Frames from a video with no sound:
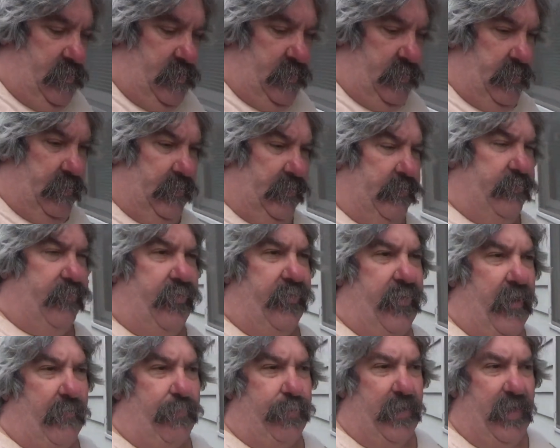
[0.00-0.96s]
And
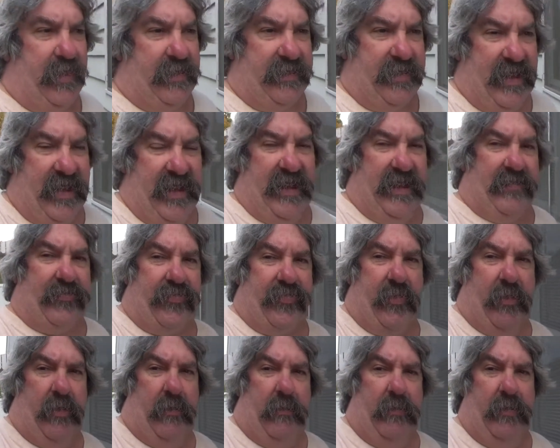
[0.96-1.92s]
stuff like that,
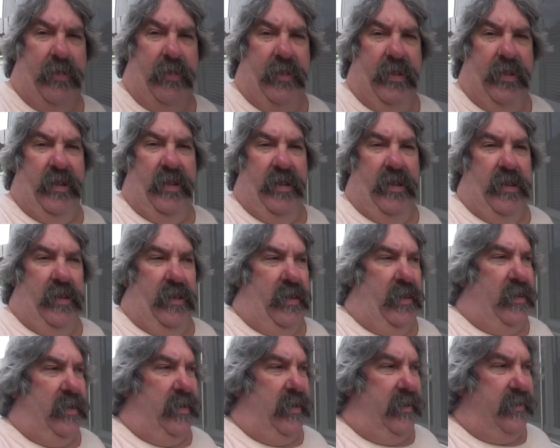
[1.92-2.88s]
so,
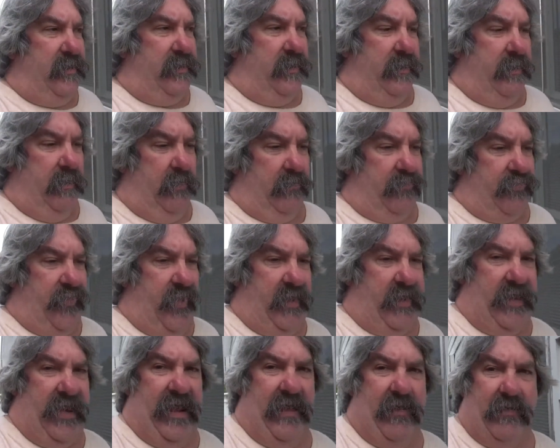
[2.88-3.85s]
uh, you know, check
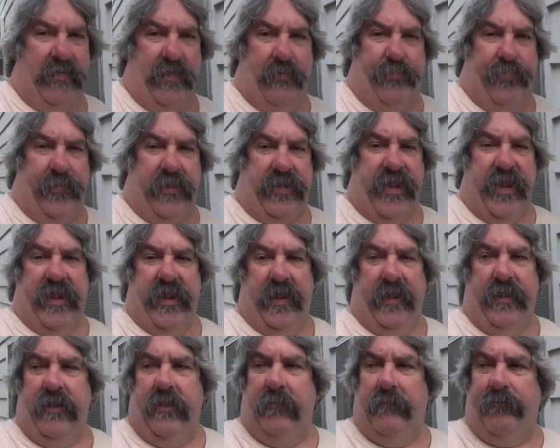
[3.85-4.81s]
it out if you
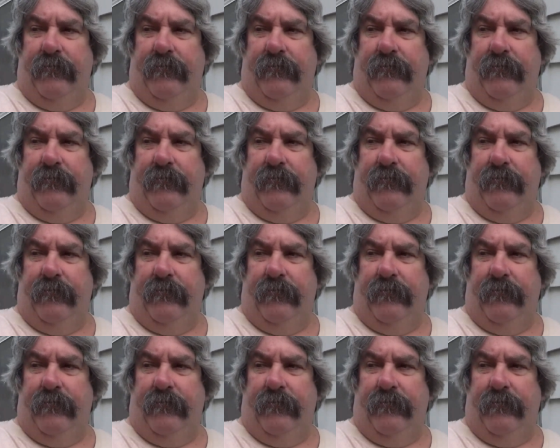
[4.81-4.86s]
can.